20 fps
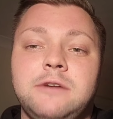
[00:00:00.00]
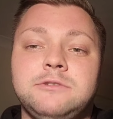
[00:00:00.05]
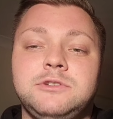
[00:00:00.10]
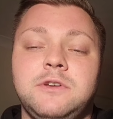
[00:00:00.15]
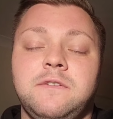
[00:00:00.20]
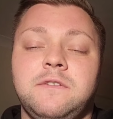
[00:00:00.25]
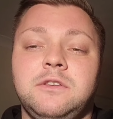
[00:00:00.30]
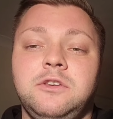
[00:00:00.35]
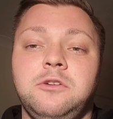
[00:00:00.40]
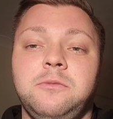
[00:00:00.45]
So
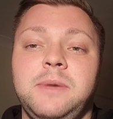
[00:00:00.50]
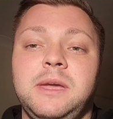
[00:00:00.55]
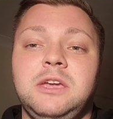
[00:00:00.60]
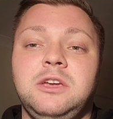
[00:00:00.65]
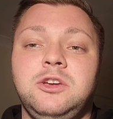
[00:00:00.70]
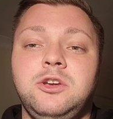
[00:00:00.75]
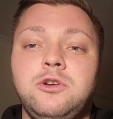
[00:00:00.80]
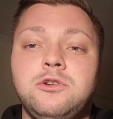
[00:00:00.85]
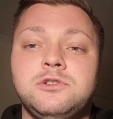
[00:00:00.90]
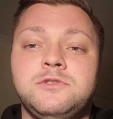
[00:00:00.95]
if you could do me a
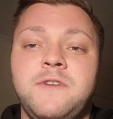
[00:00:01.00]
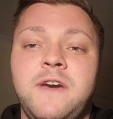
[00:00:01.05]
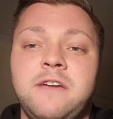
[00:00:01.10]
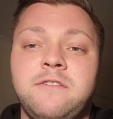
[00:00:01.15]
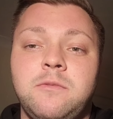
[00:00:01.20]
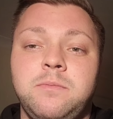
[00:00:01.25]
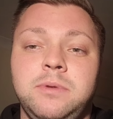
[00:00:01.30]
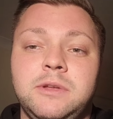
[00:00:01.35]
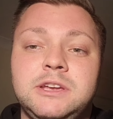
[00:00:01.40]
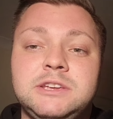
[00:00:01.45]
huge
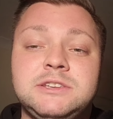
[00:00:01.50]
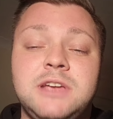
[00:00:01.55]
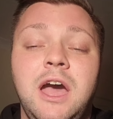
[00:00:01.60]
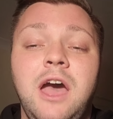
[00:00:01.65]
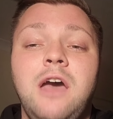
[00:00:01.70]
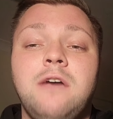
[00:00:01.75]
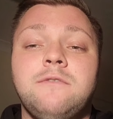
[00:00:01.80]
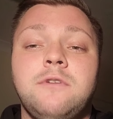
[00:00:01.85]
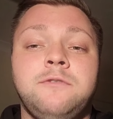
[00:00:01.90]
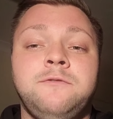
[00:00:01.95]
favour, please,
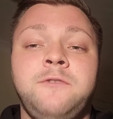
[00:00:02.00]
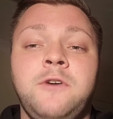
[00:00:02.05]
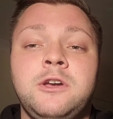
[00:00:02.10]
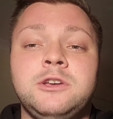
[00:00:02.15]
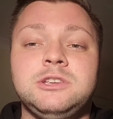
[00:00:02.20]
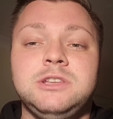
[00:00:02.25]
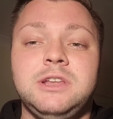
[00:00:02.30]
the first